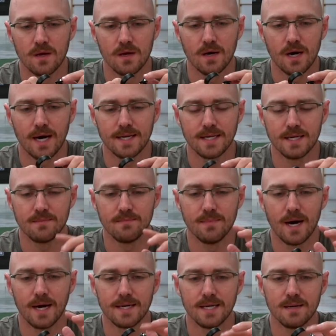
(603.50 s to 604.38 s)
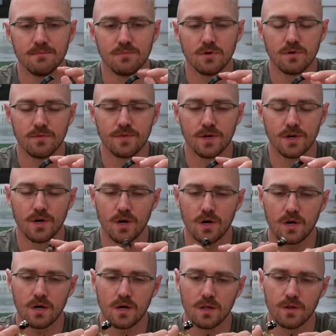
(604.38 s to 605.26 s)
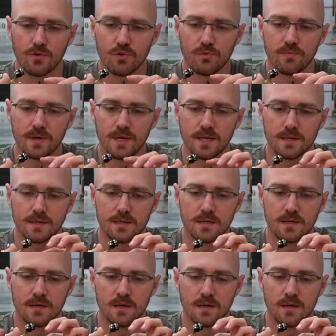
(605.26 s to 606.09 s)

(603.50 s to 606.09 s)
I did move the hook a little bit,